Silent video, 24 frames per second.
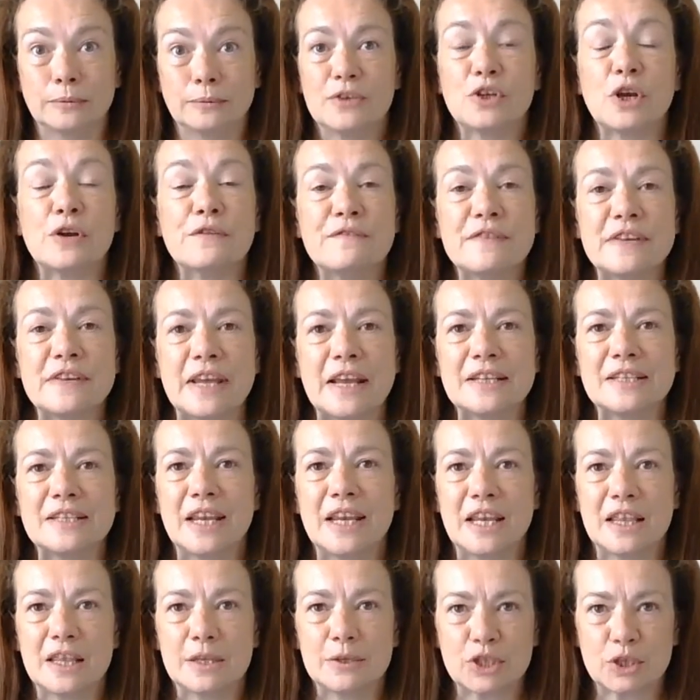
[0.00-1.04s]
Don't forget to
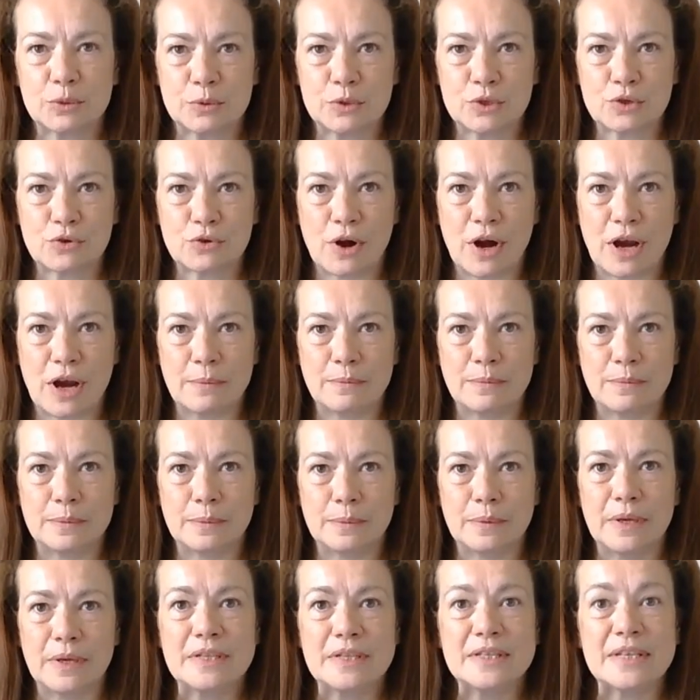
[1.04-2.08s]
hit the subscribe,
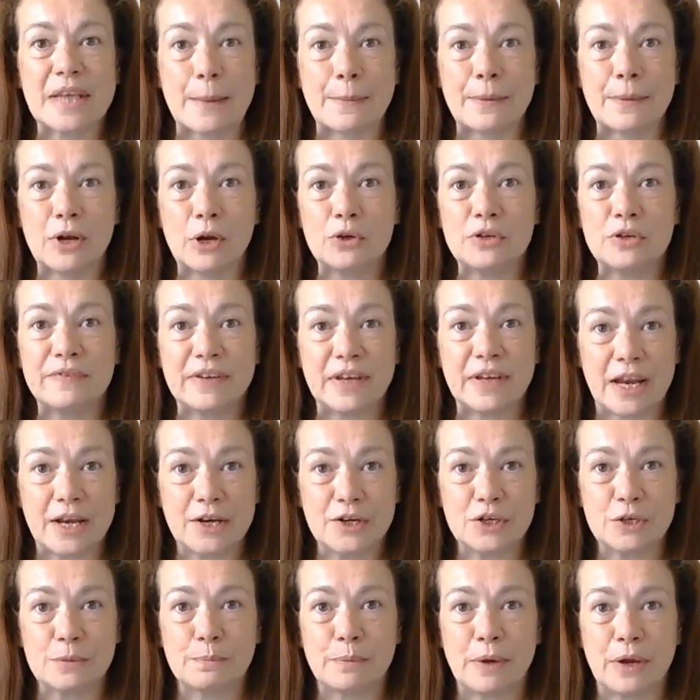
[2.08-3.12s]
tap the
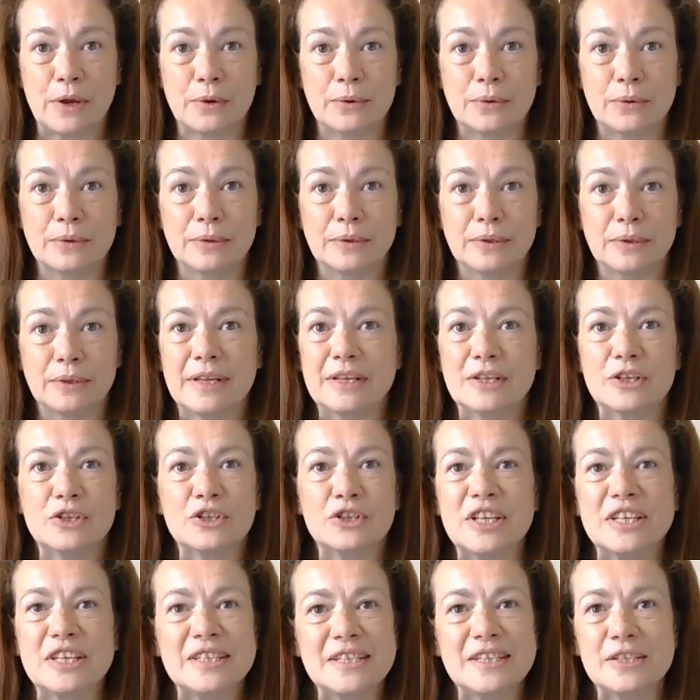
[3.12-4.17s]
notification bell, because
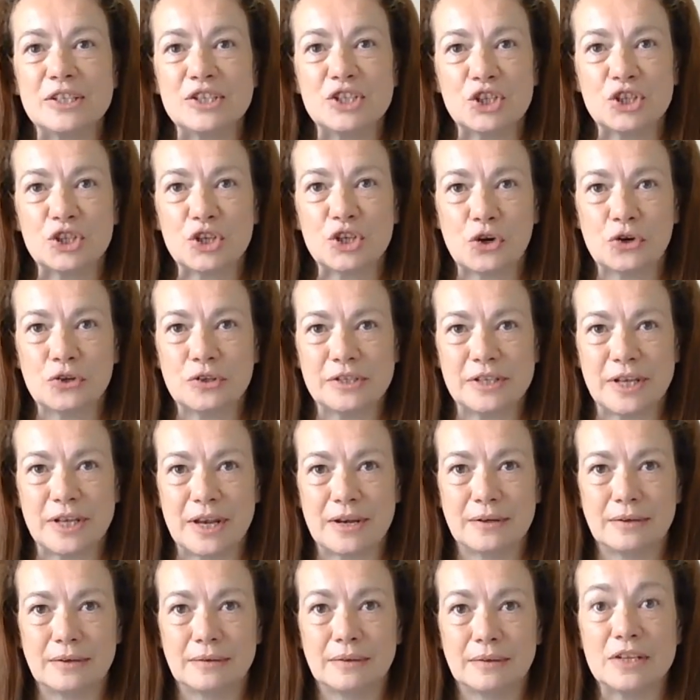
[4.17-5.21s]
this isn't just
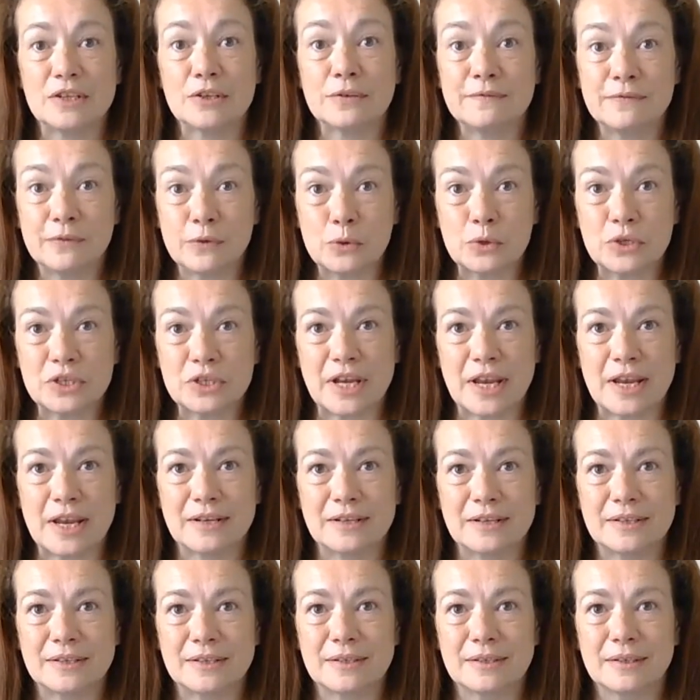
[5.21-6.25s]
content, it's a
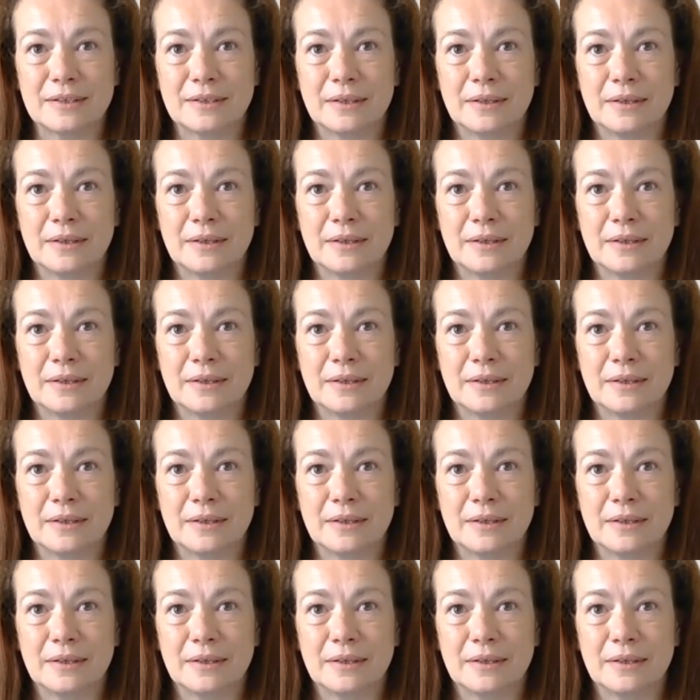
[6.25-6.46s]
vortex.